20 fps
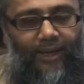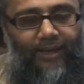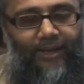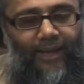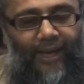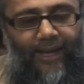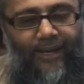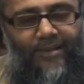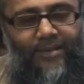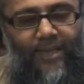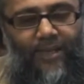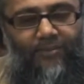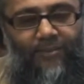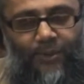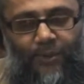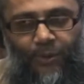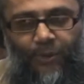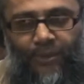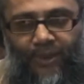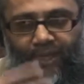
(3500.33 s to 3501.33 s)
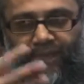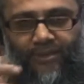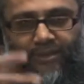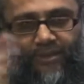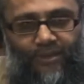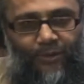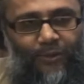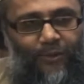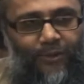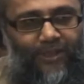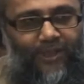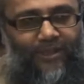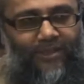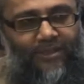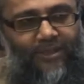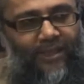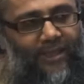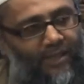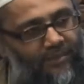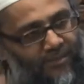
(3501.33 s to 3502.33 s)
And as I'm talking to the
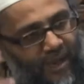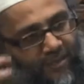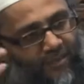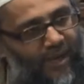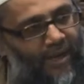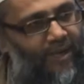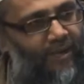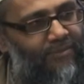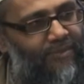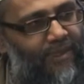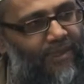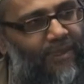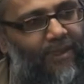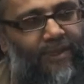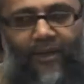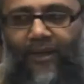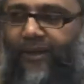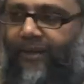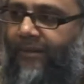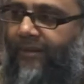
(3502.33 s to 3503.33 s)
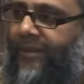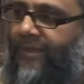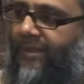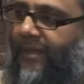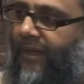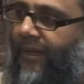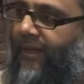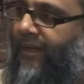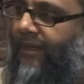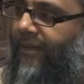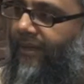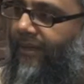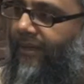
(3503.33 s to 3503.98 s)
audience, in my mind I'm thinking, oh, I know this guy.